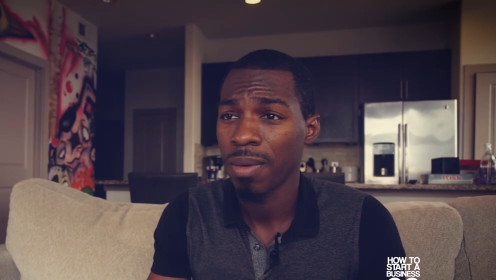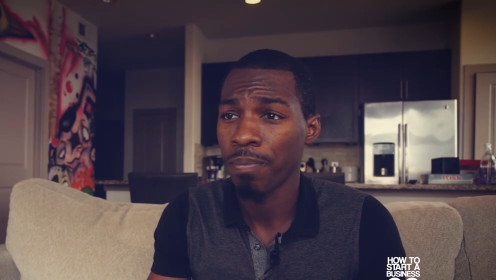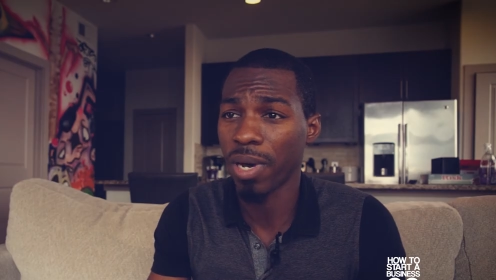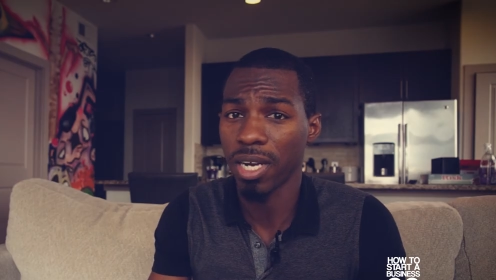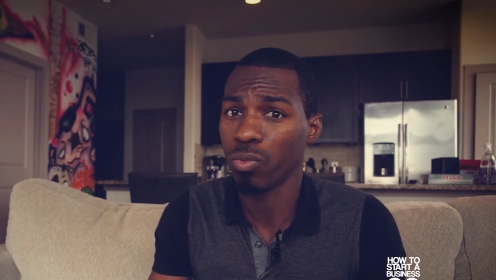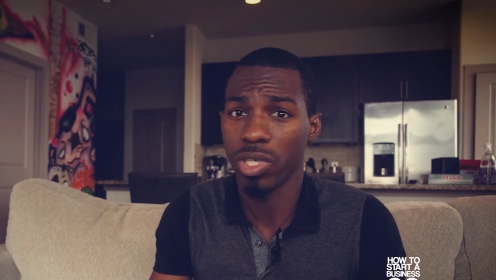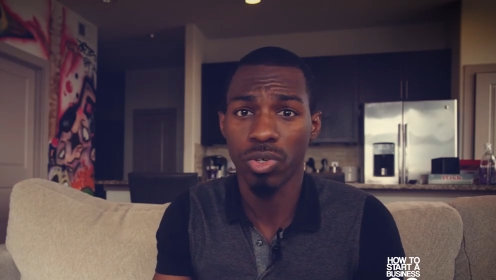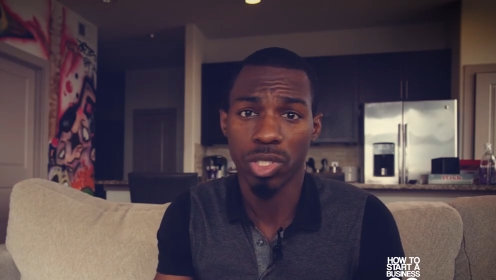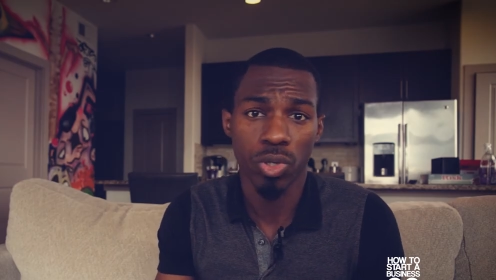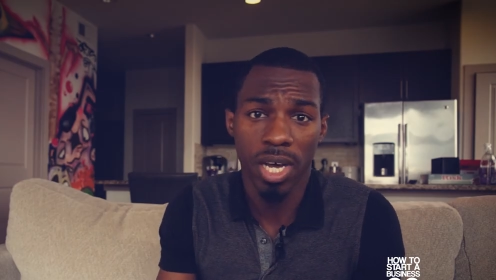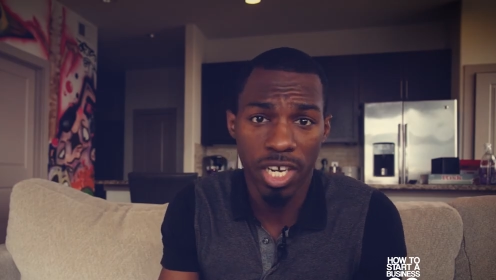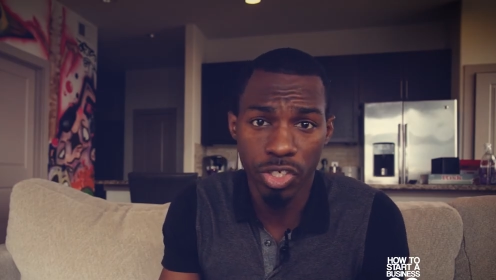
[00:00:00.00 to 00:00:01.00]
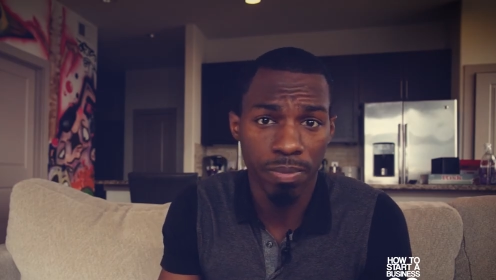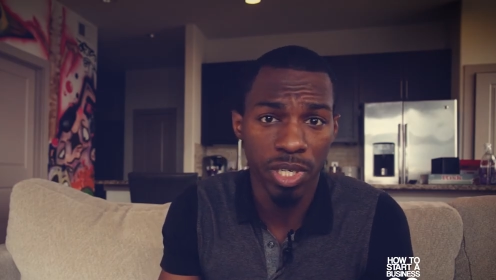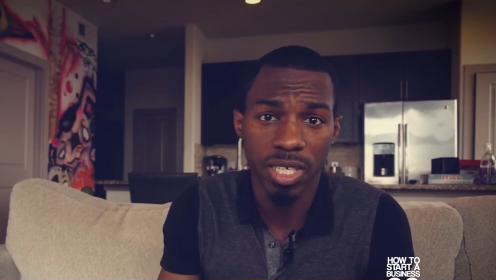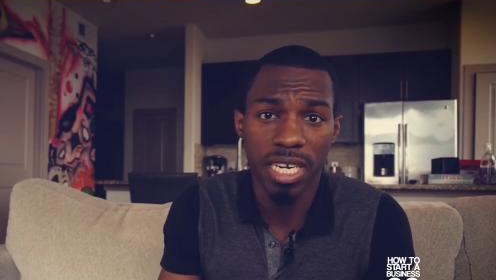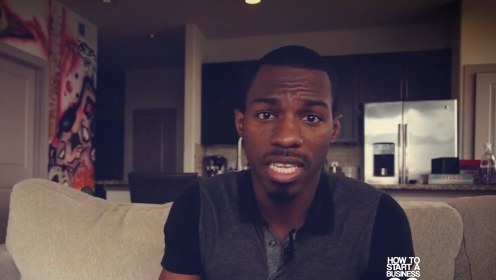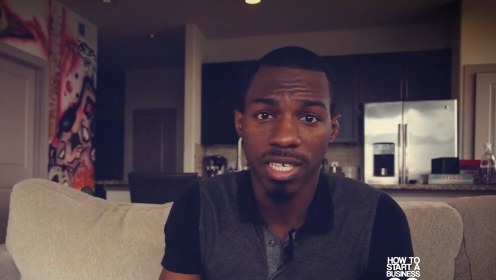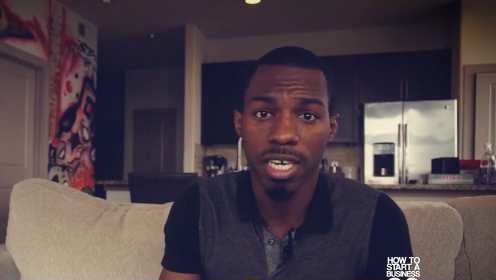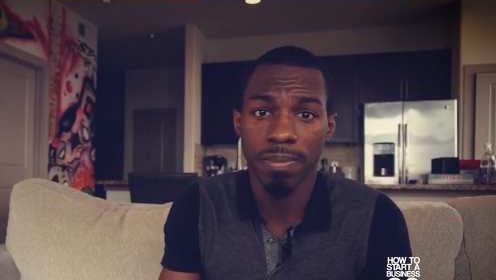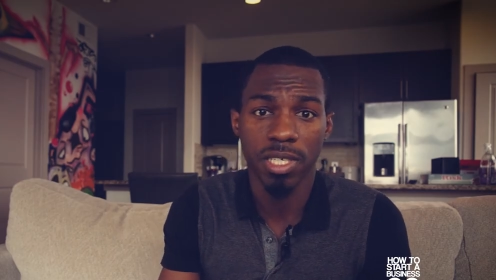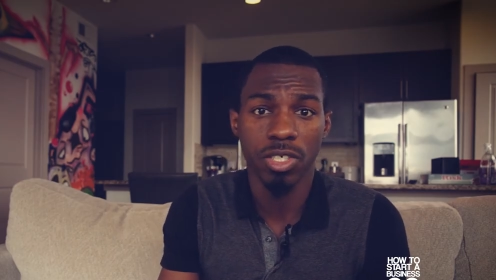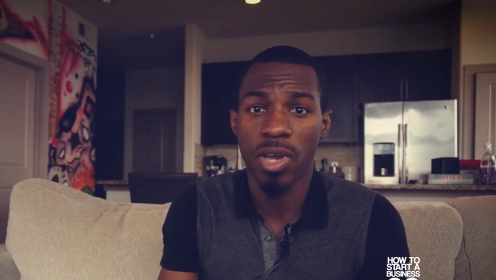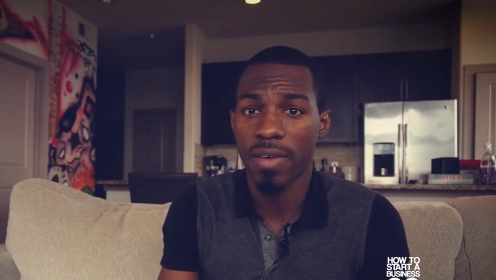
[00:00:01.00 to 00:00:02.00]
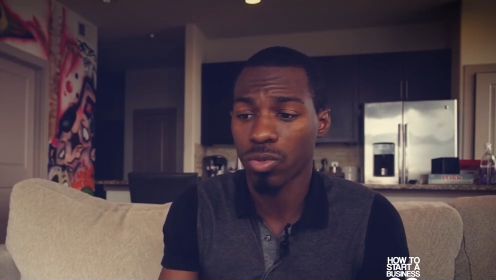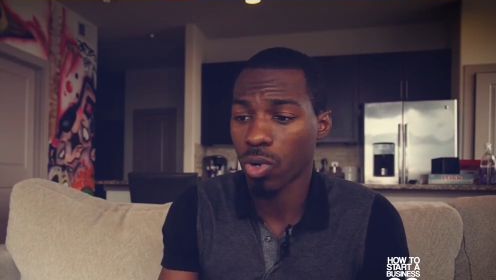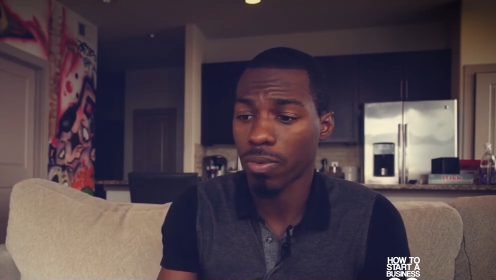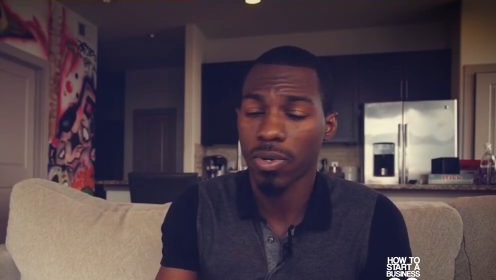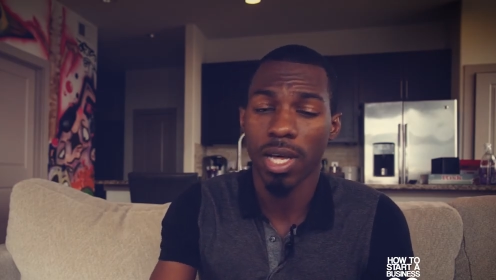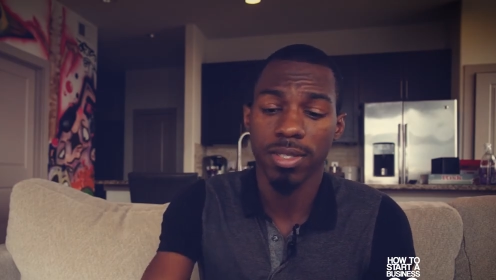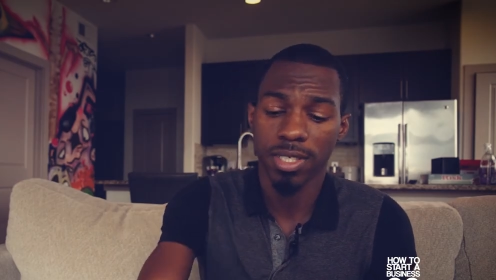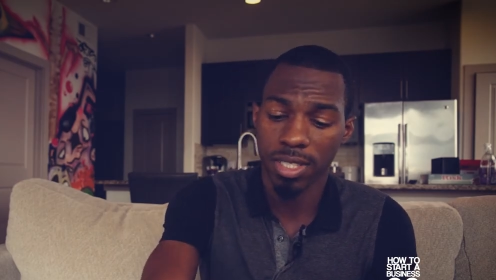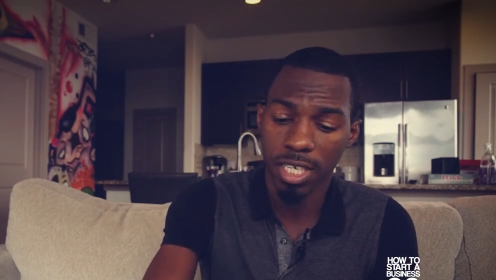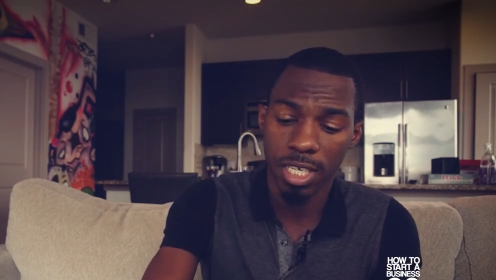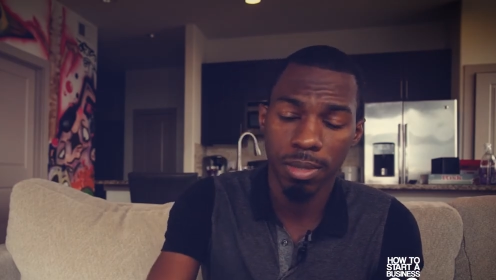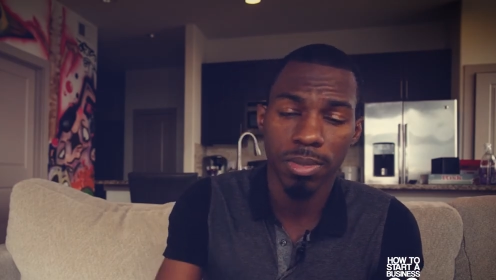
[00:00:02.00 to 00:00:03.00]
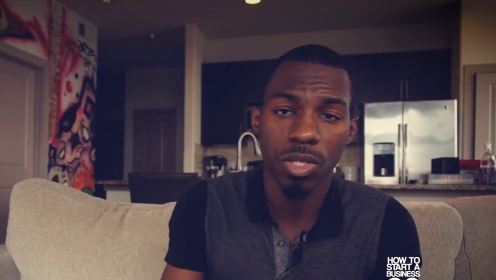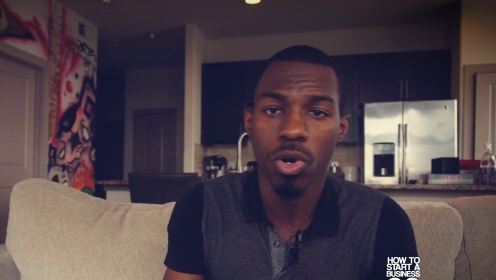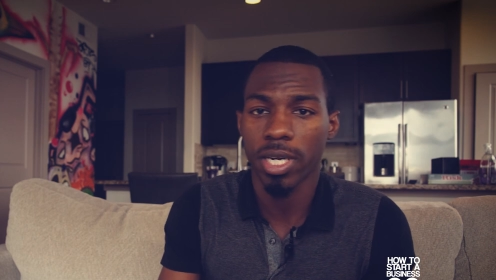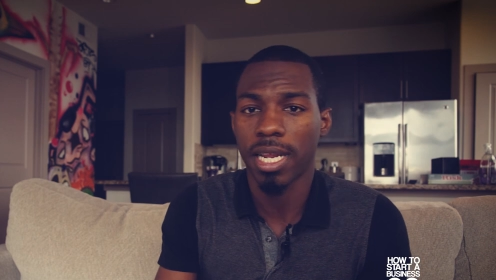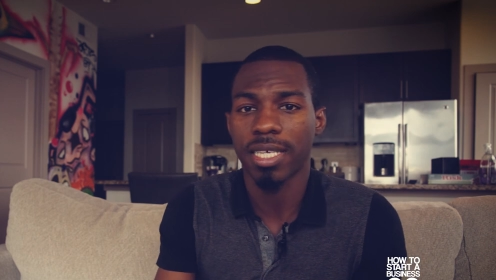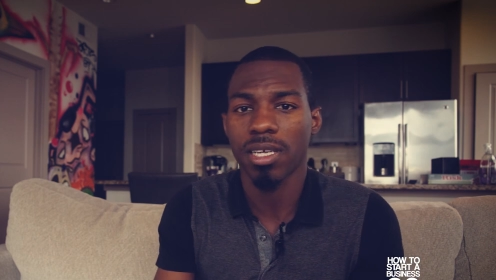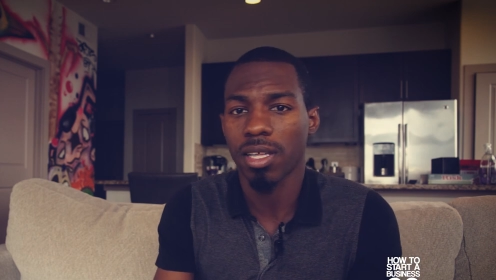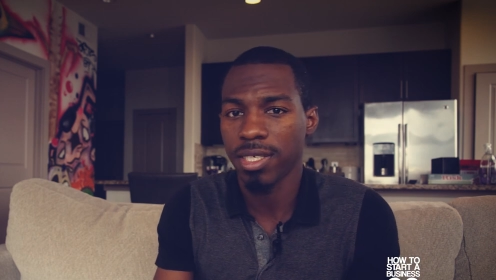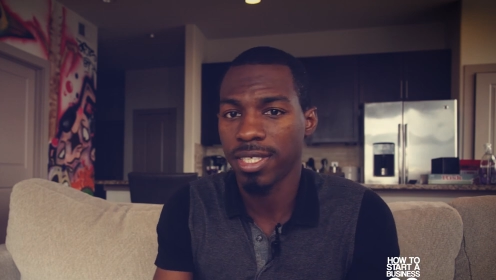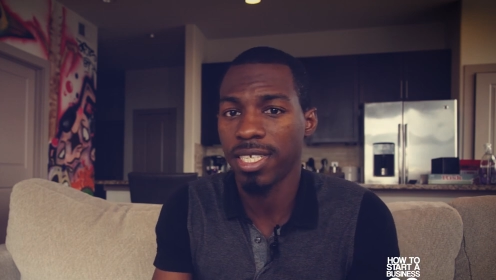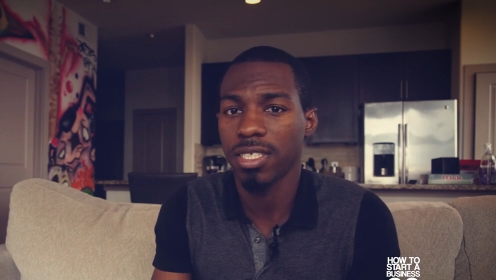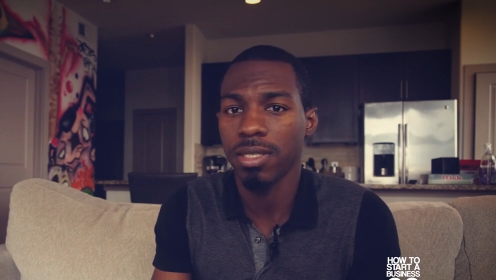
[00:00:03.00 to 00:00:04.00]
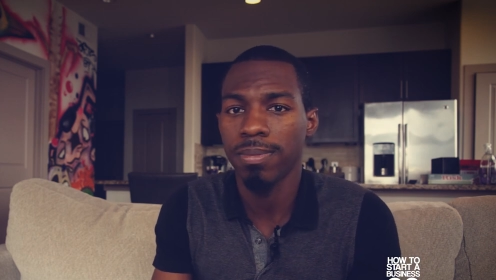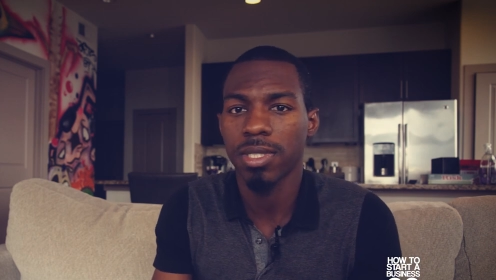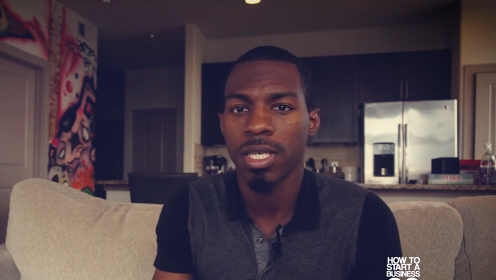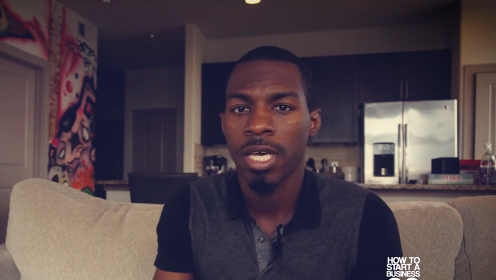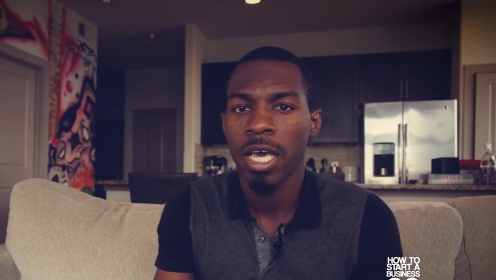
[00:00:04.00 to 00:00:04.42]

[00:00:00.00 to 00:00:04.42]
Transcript: but when you get to a one hundred million dollar company, you have to work with all these teams and organize all these systems.